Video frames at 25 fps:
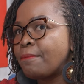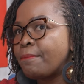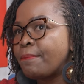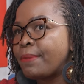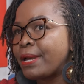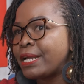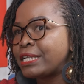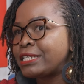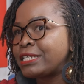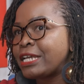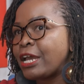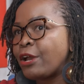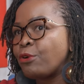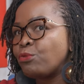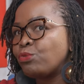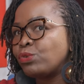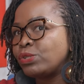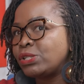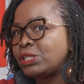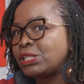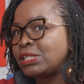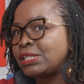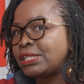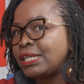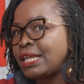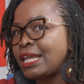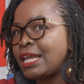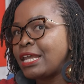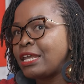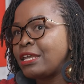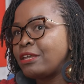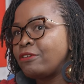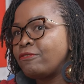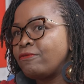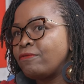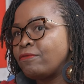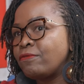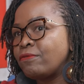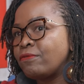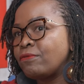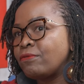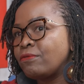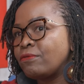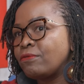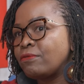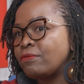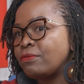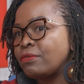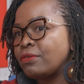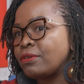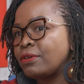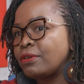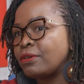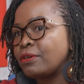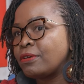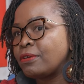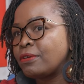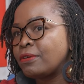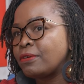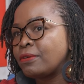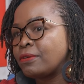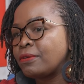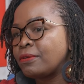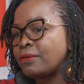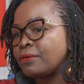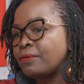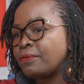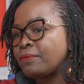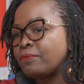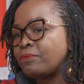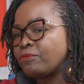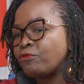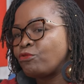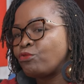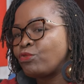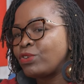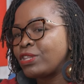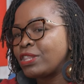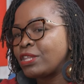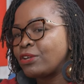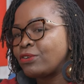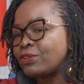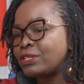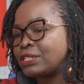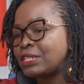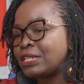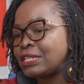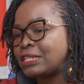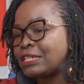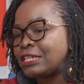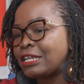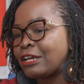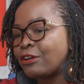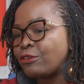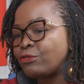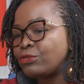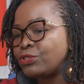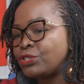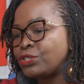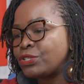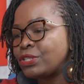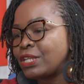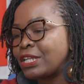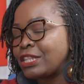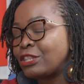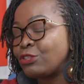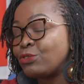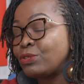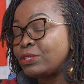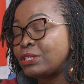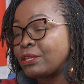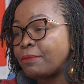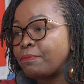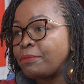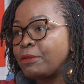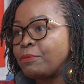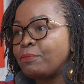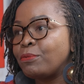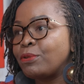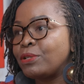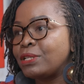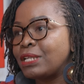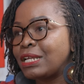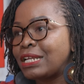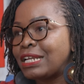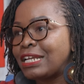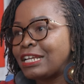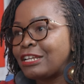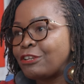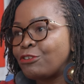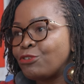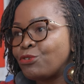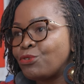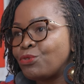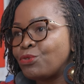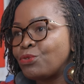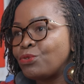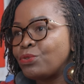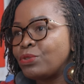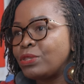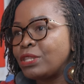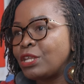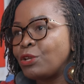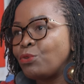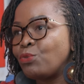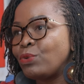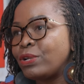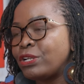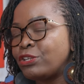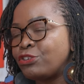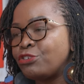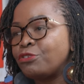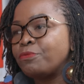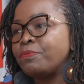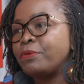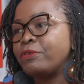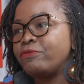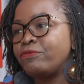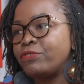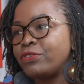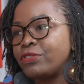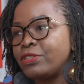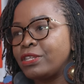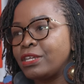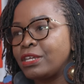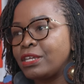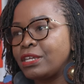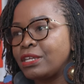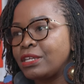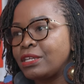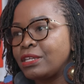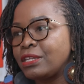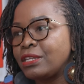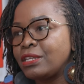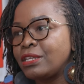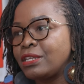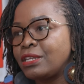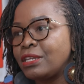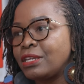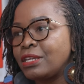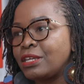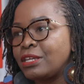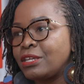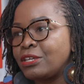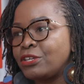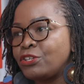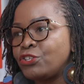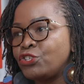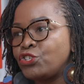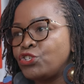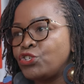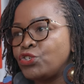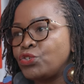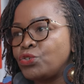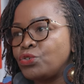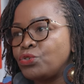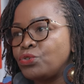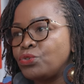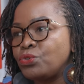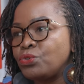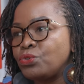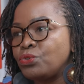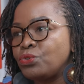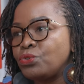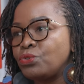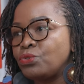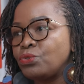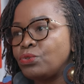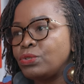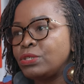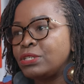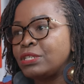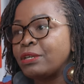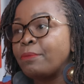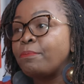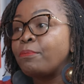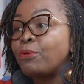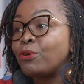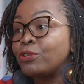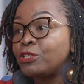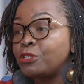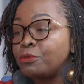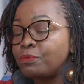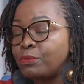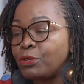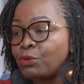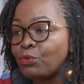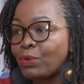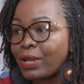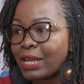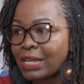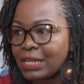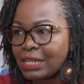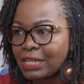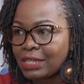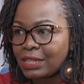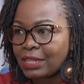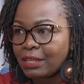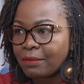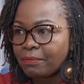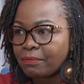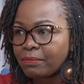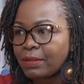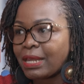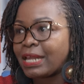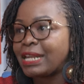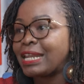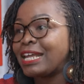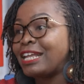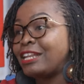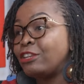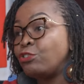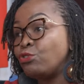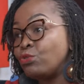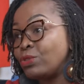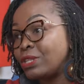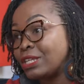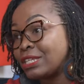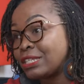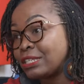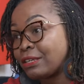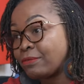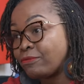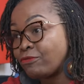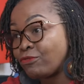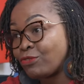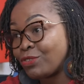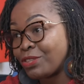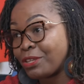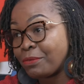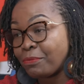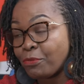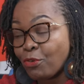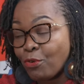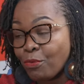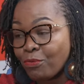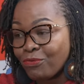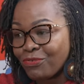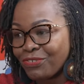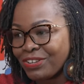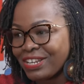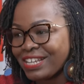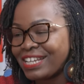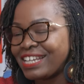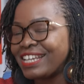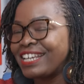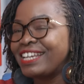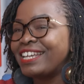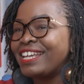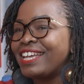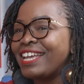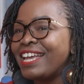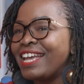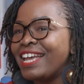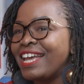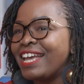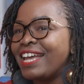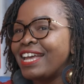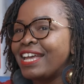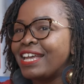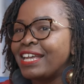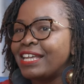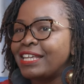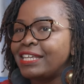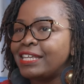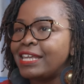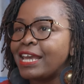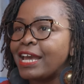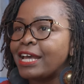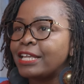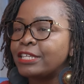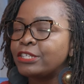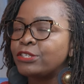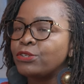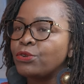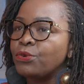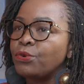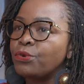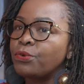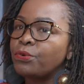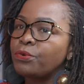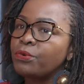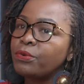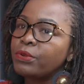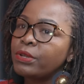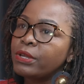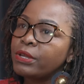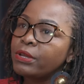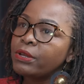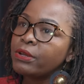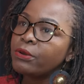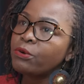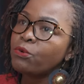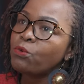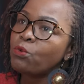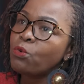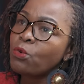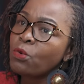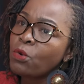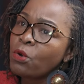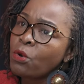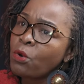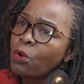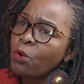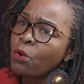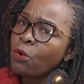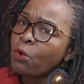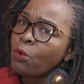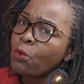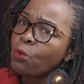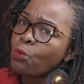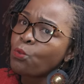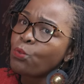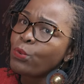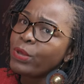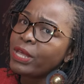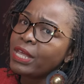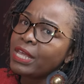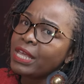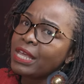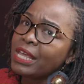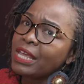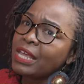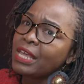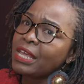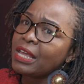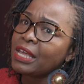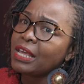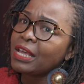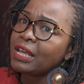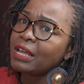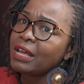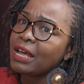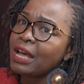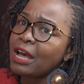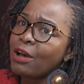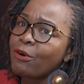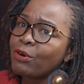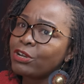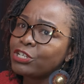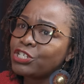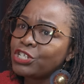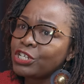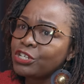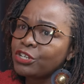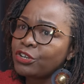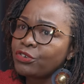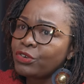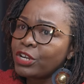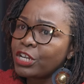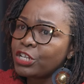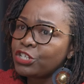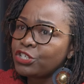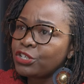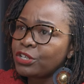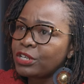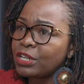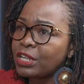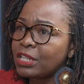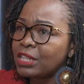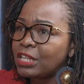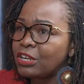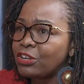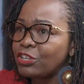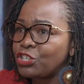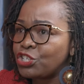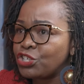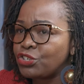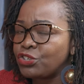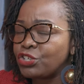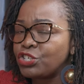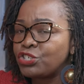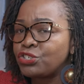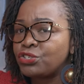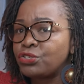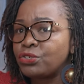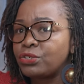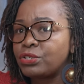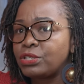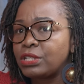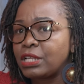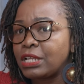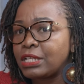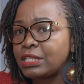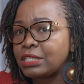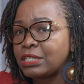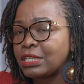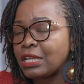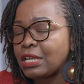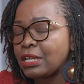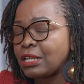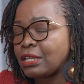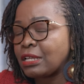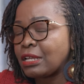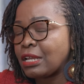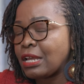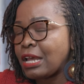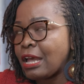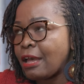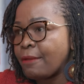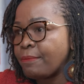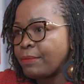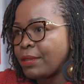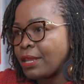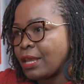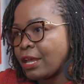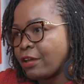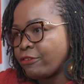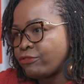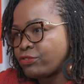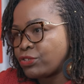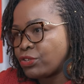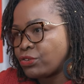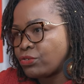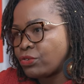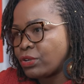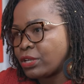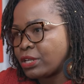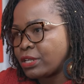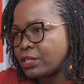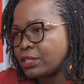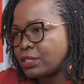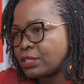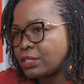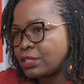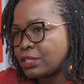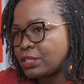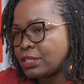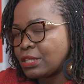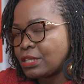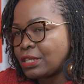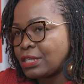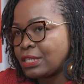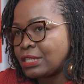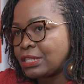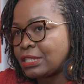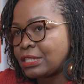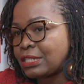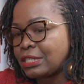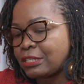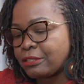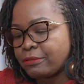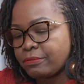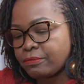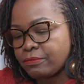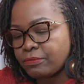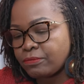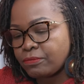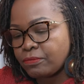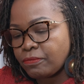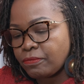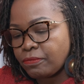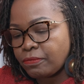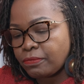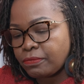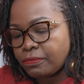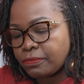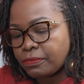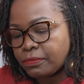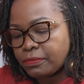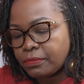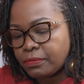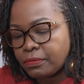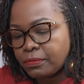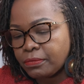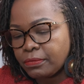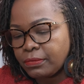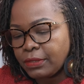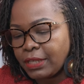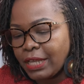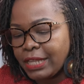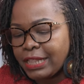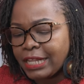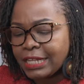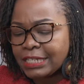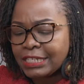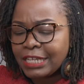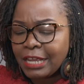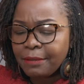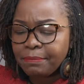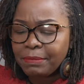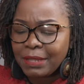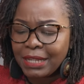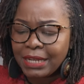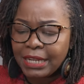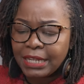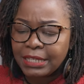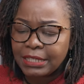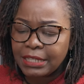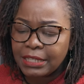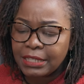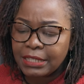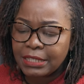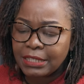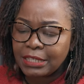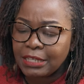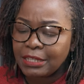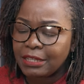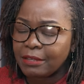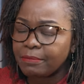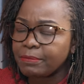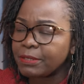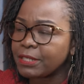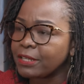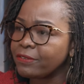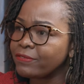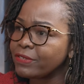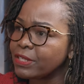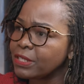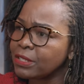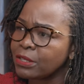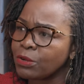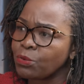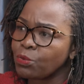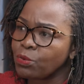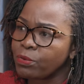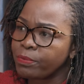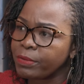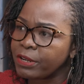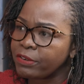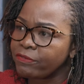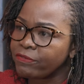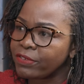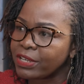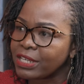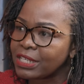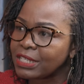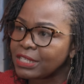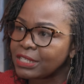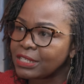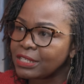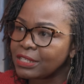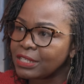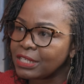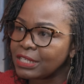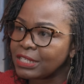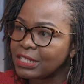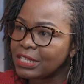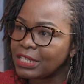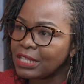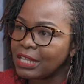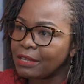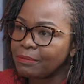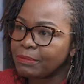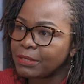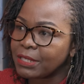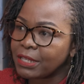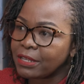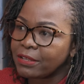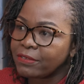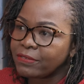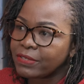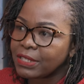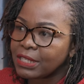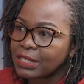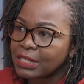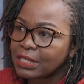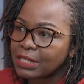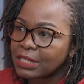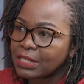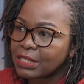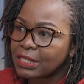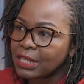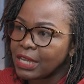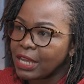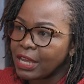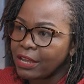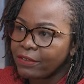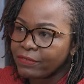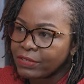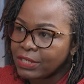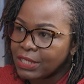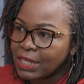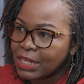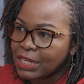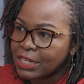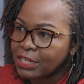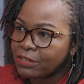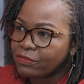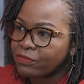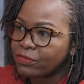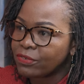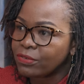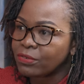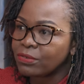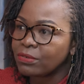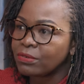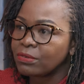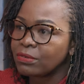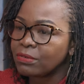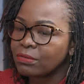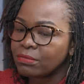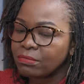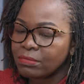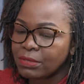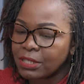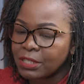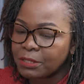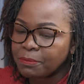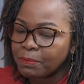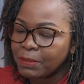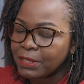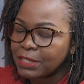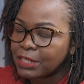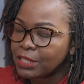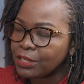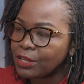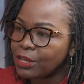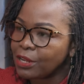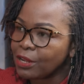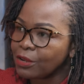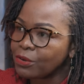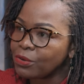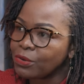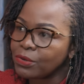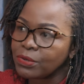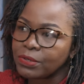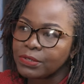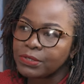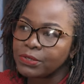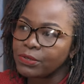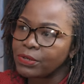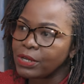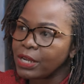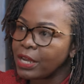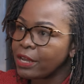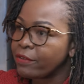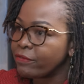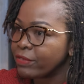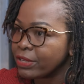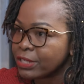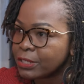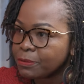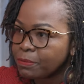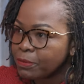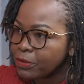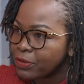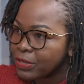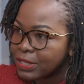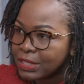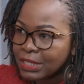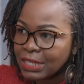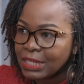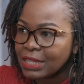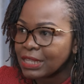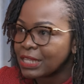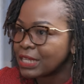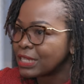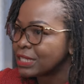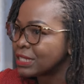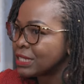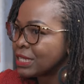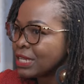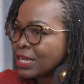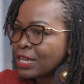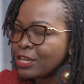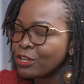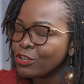but I would say um, without a doubt that those are people that I know they will drop everything to support me where I need them, and I do the same for them. Hopefully, mm. yeah. So we, our generation, and the generation that's coming after us is the type that doesn't see themselves as a woman first. They see themselves as I have studied for this particular course or I have experience in this,